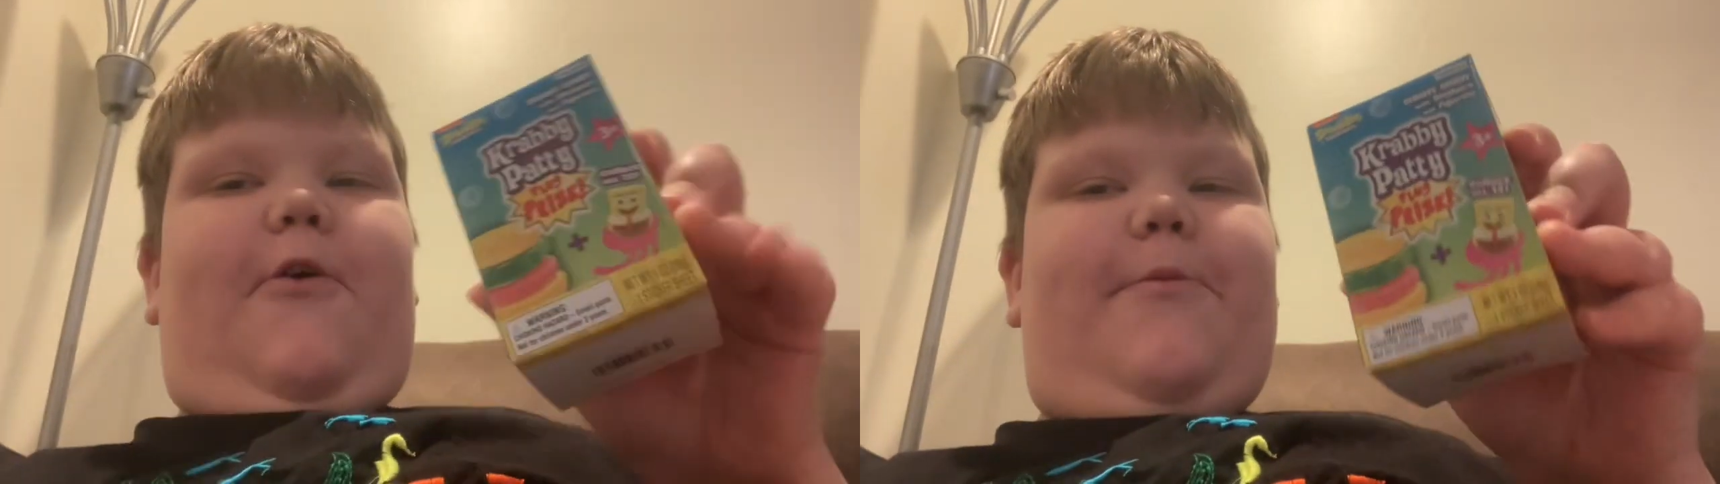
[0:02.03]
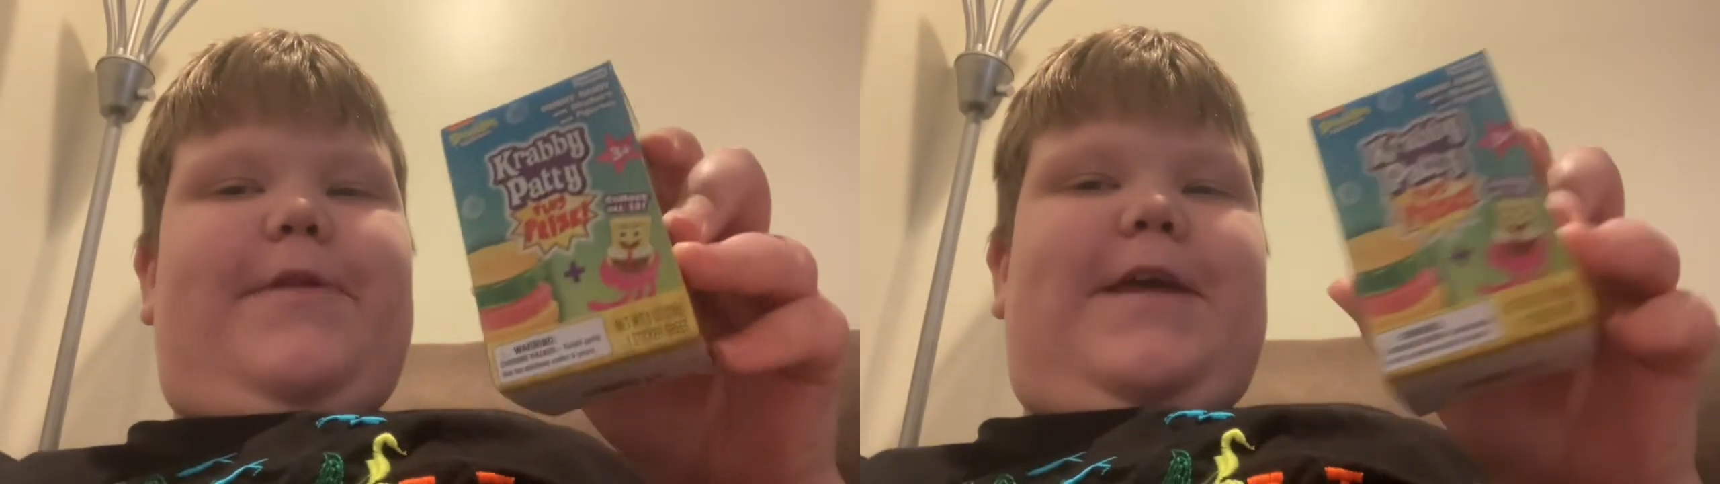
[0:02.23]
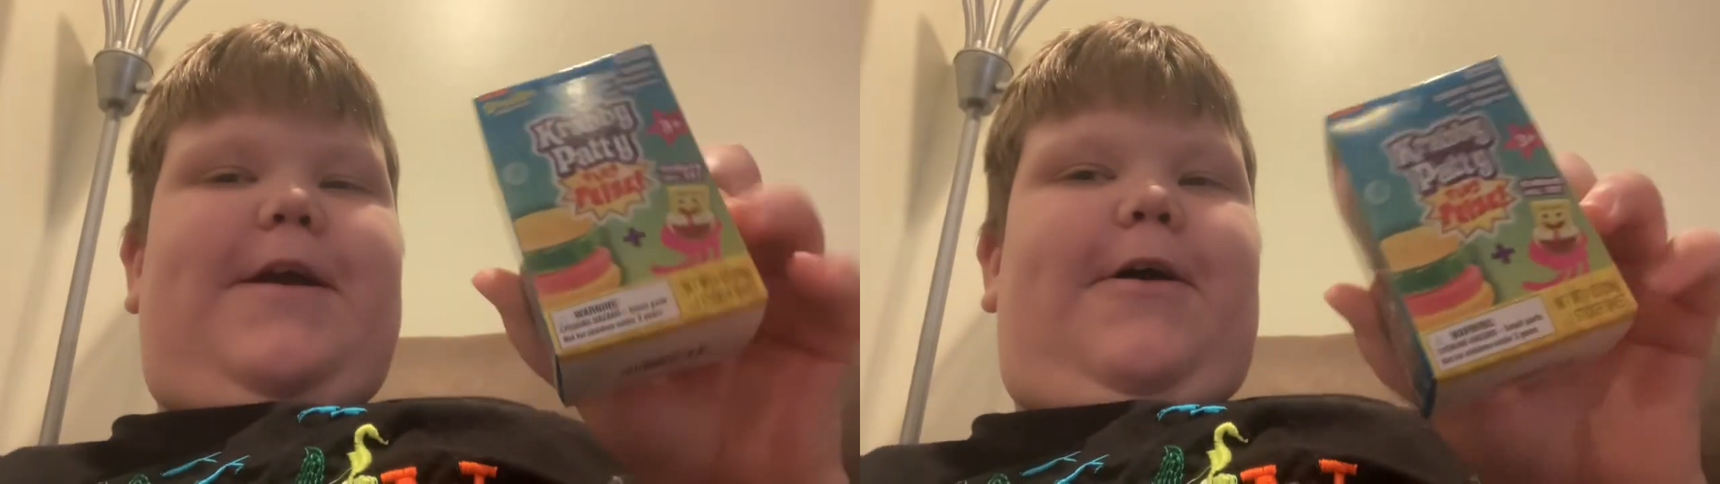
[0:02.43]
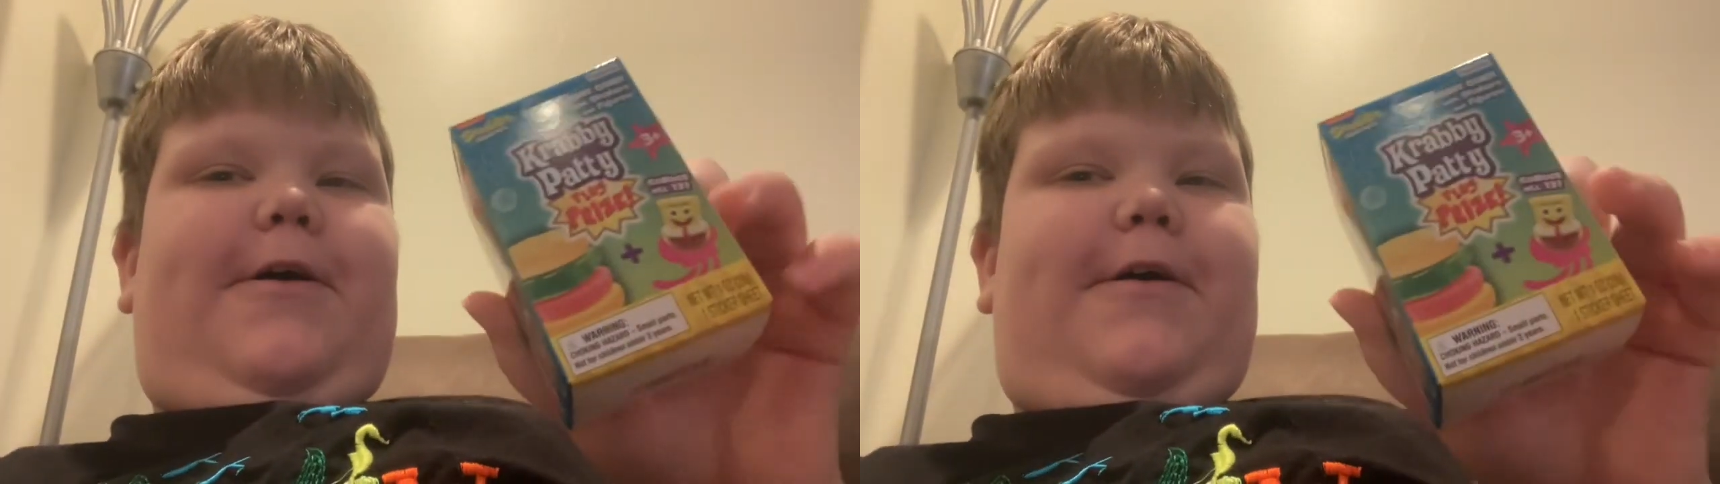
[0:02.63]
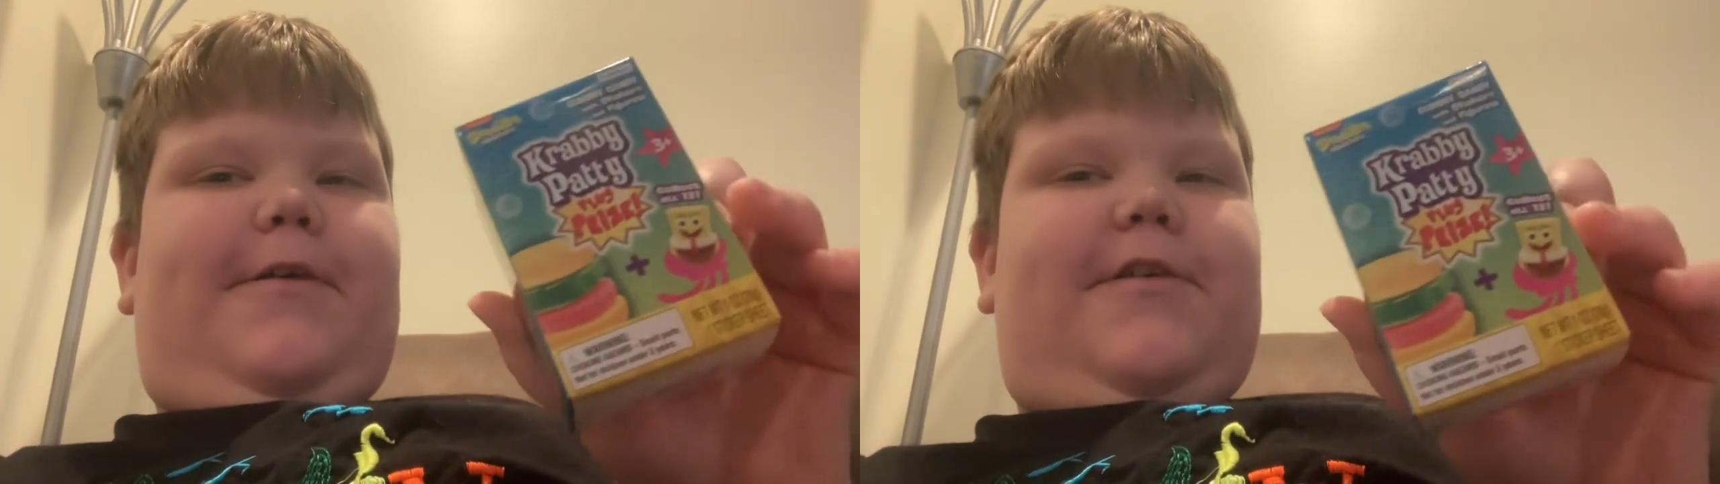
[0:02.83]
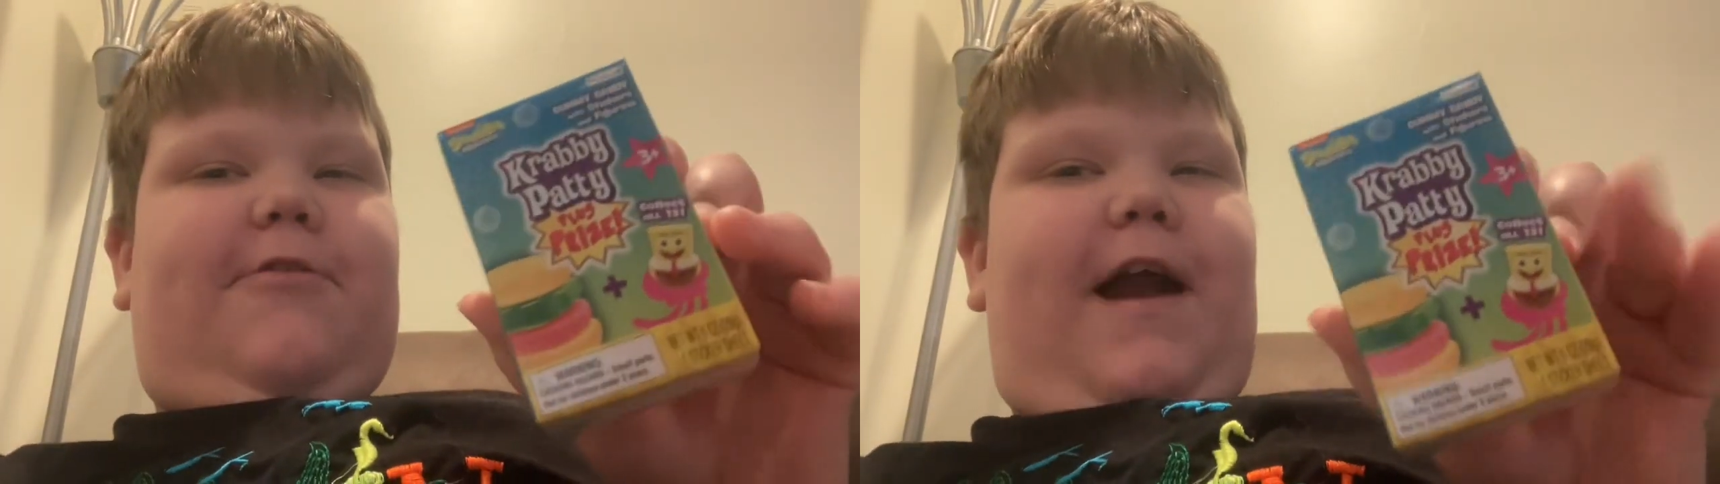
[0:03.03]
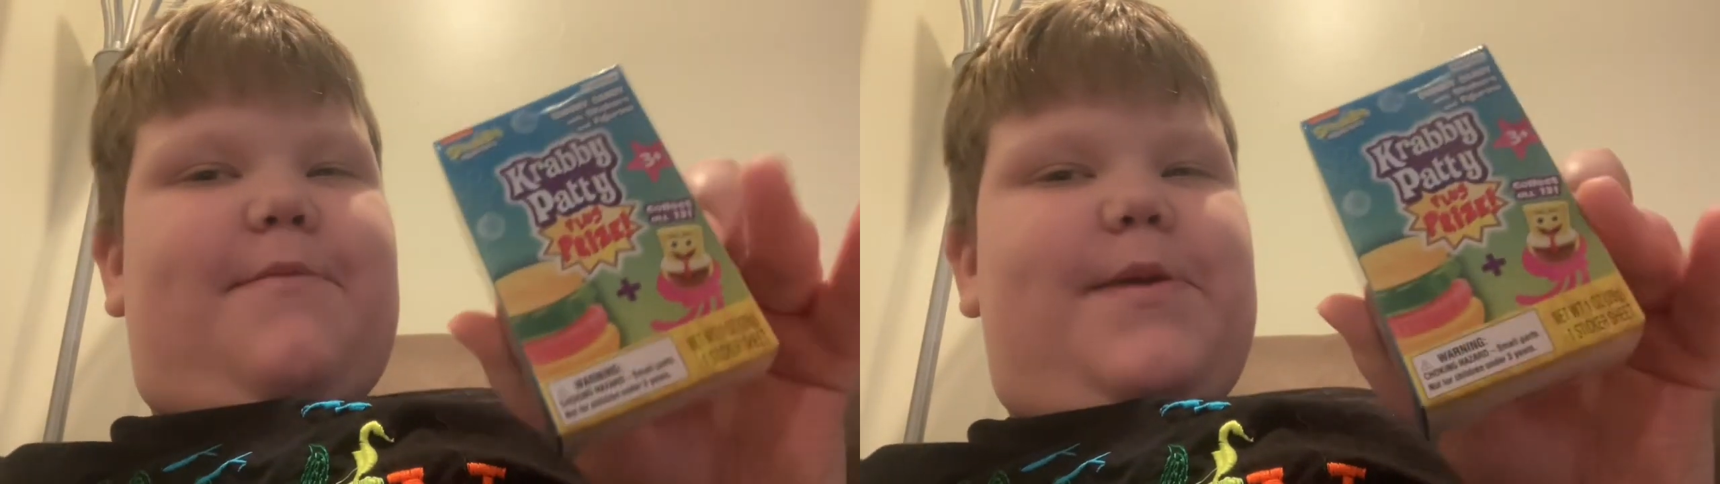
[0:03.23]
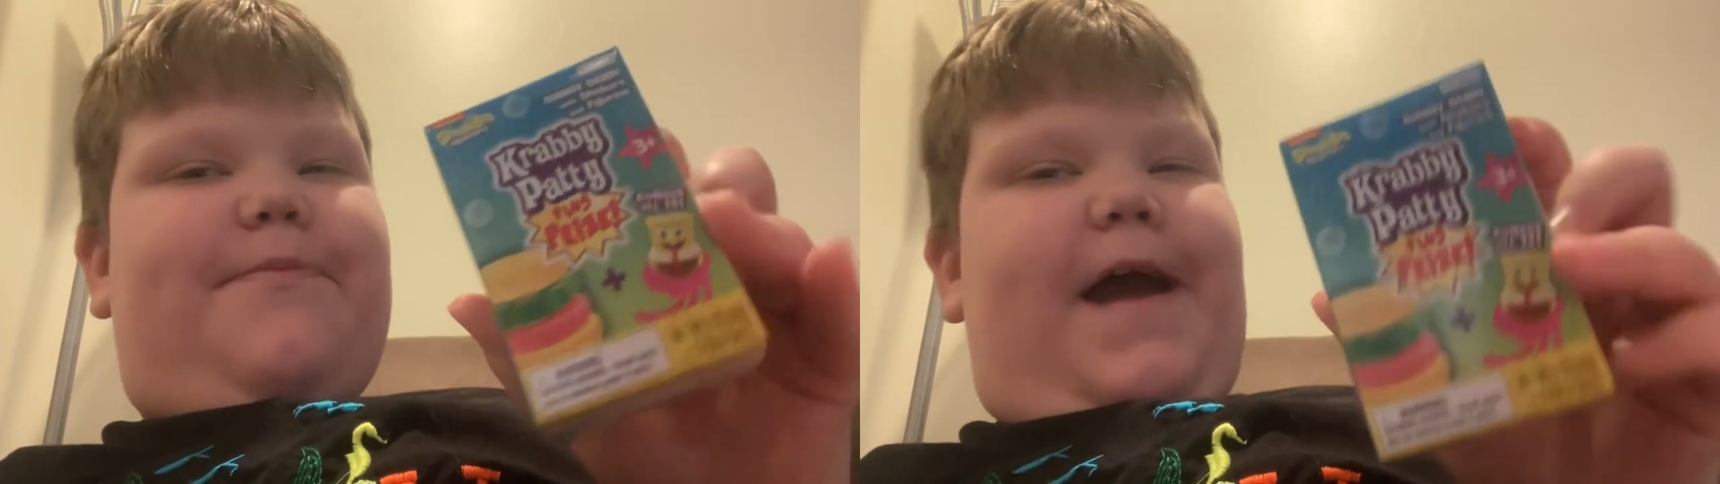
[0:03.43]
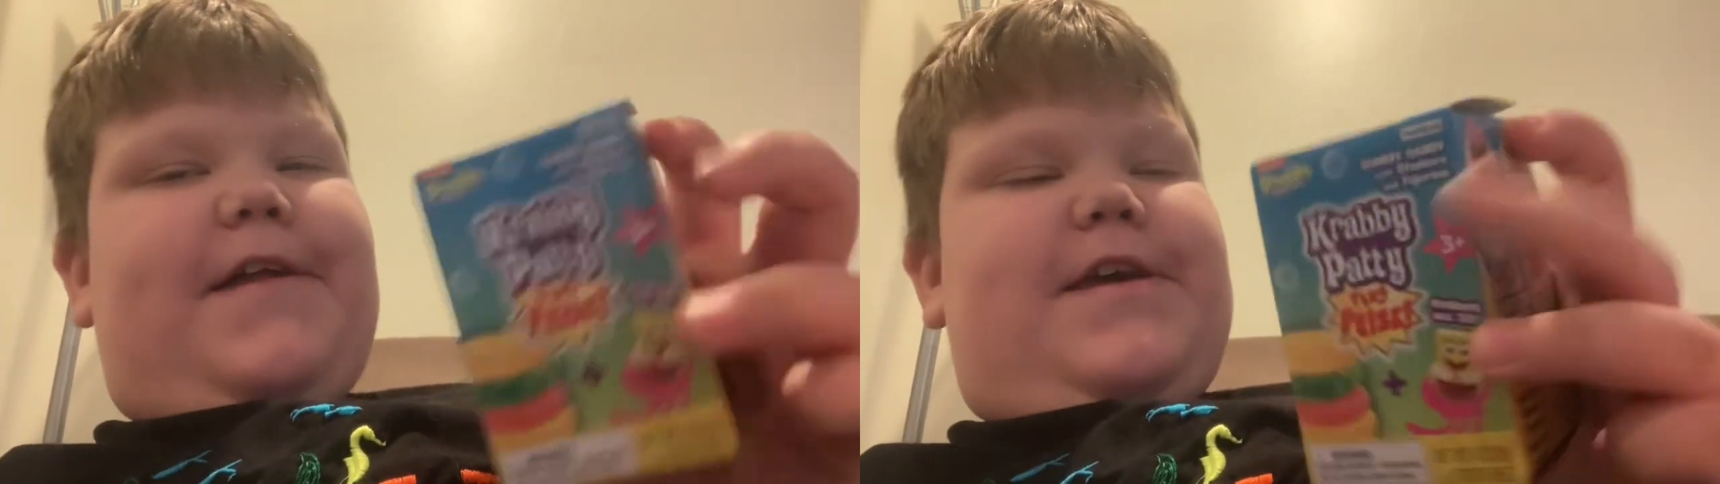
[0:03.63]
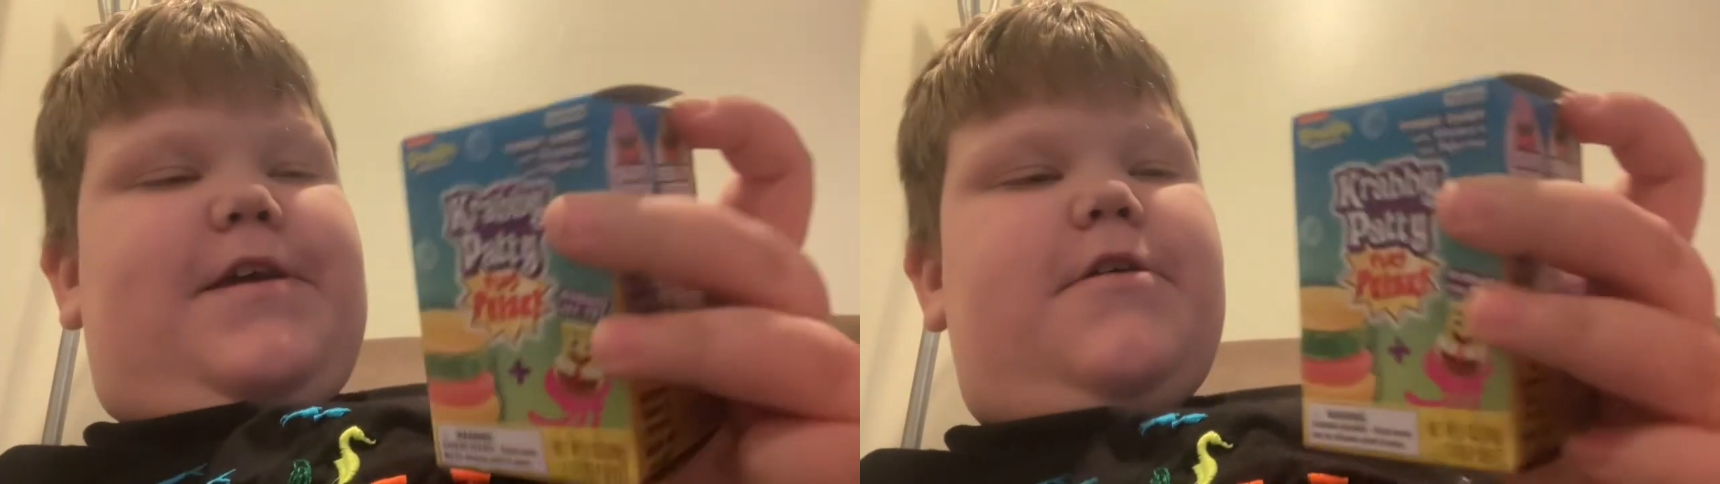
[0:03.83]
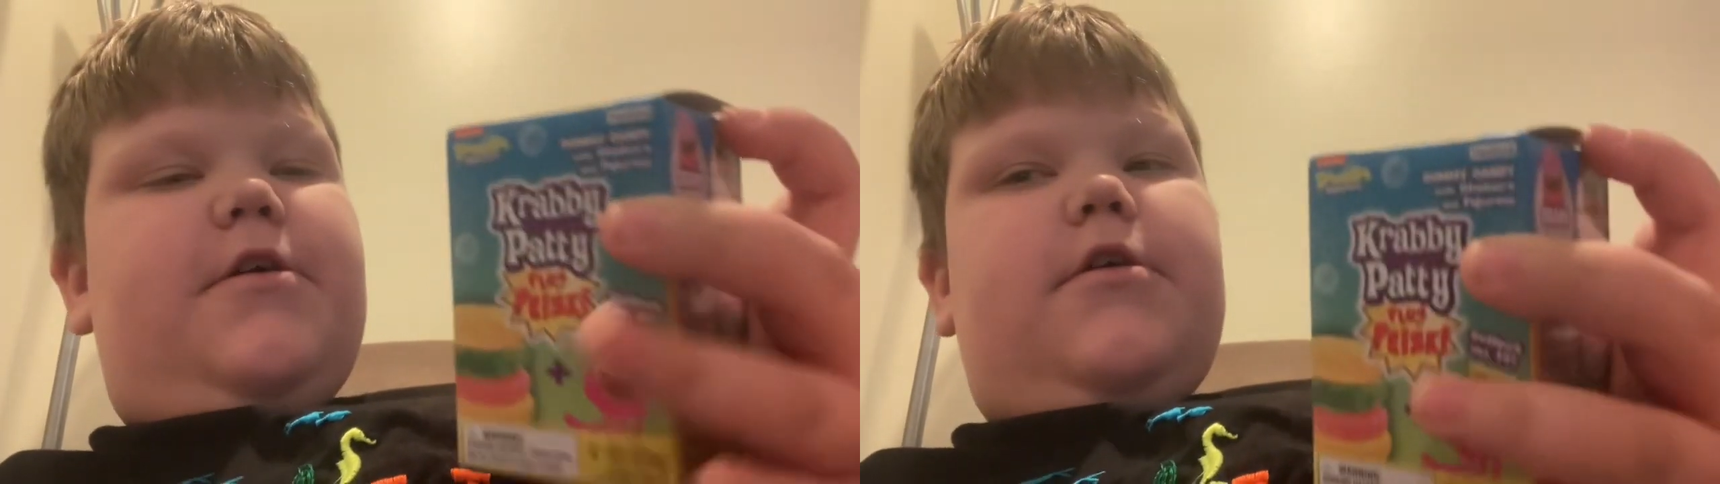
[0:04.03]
opening a Krabby Patty